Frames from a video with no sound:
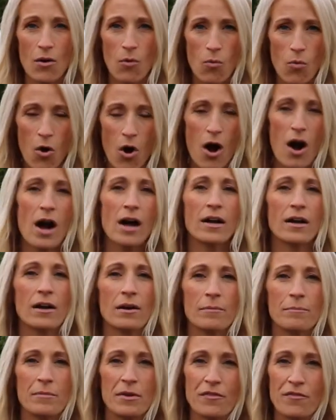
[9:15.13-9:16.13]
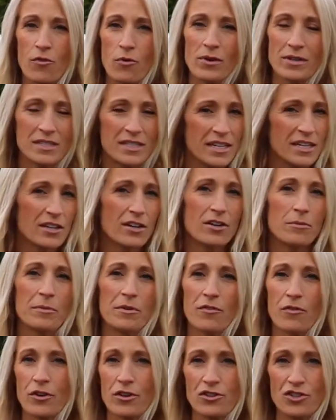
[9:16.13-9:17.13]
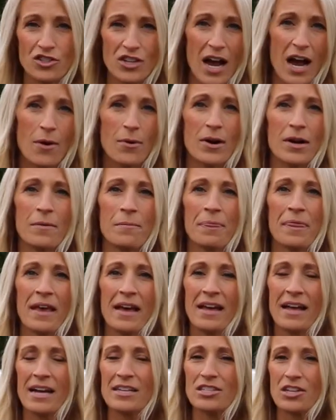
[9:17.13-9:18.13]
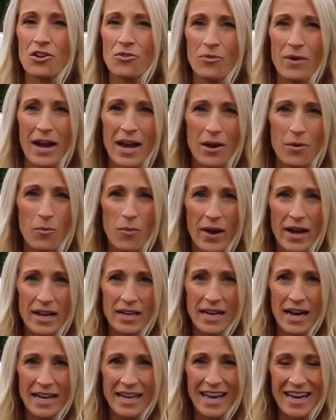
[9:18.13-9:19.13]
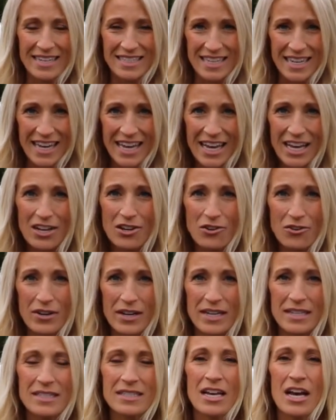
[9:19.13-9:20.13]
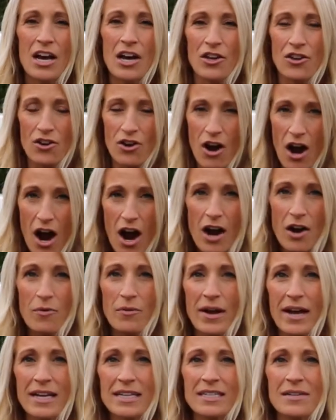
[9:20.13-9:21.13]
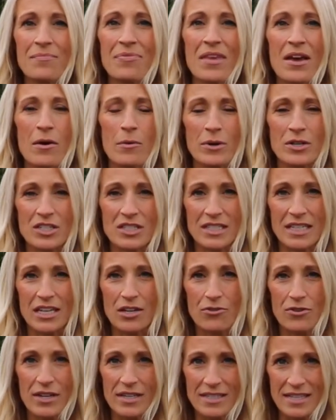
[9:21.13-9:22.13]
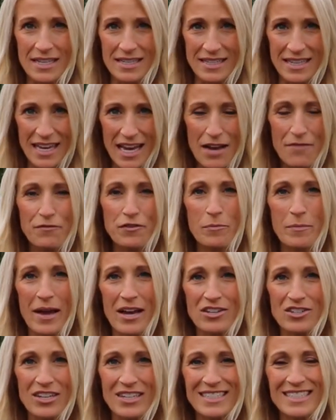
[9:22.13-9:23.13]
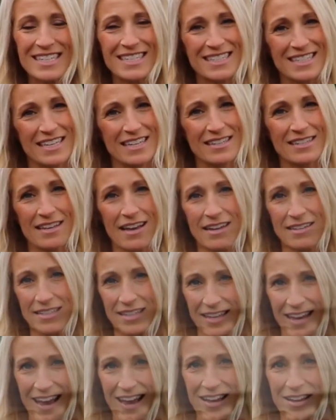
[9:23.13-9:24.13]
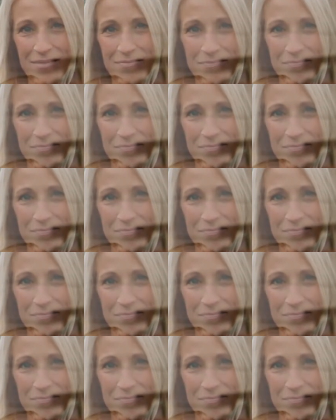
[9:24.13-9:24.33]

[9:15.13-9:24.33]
walk before dinner, before you shower. That's a great way, again, to increase your heart rate, which decreases inflammation, disease, and decay.